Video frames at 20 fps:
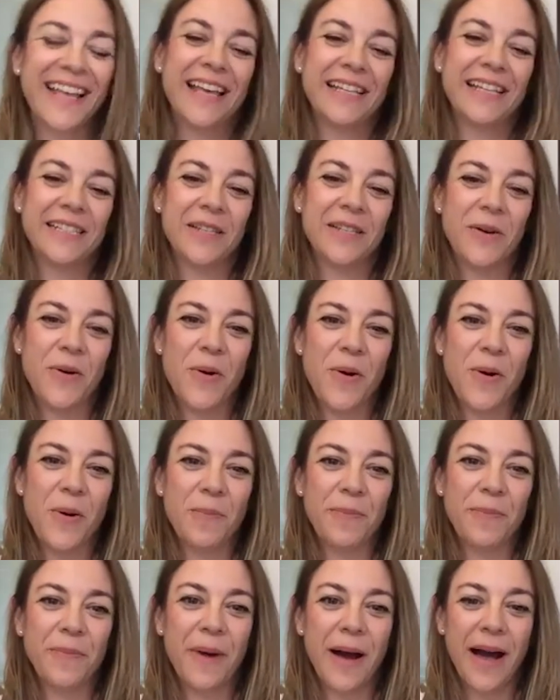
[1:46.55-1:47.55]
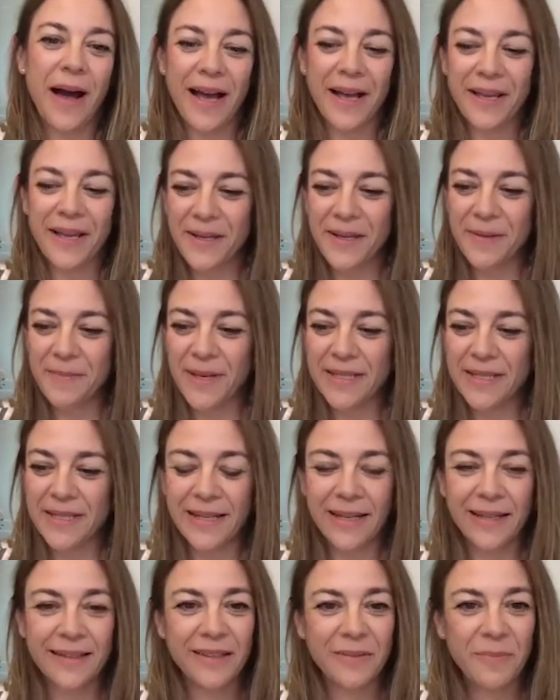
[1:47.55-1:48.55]
So I
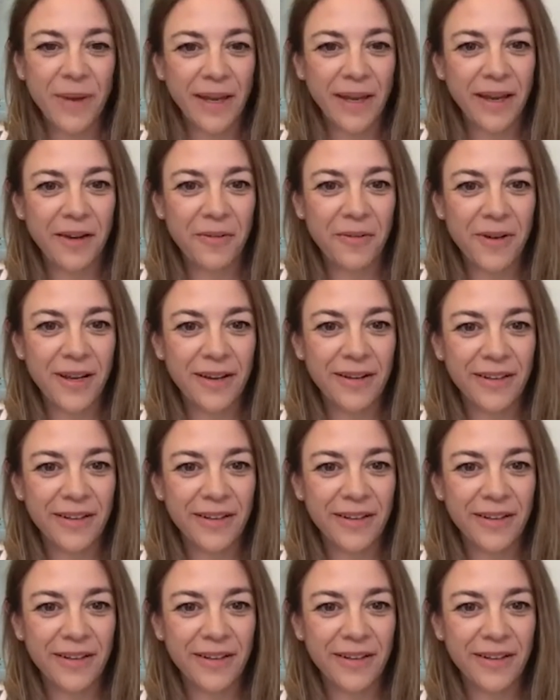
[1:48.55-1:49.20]
started my career